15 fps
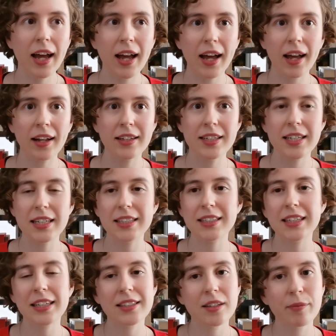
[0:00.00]
And he
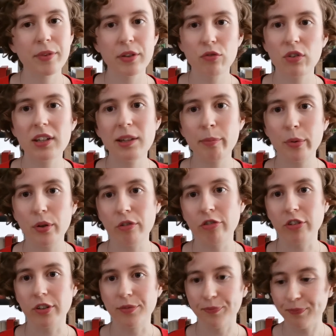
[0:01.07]
says something really
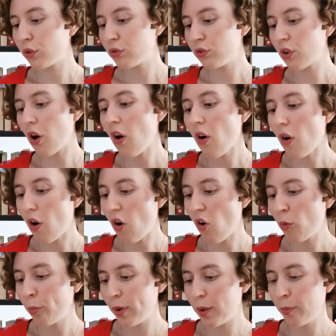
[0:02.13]
beautiful. Not
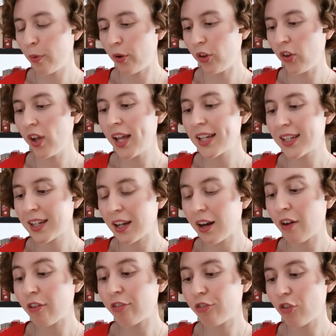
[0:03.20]
all people can
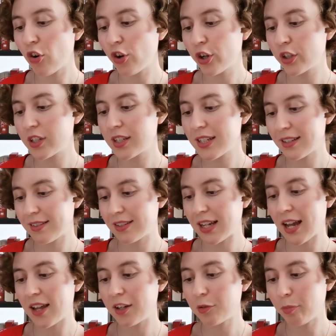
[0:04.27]
afford to
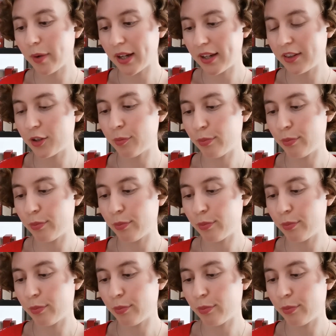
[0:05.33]
stand by their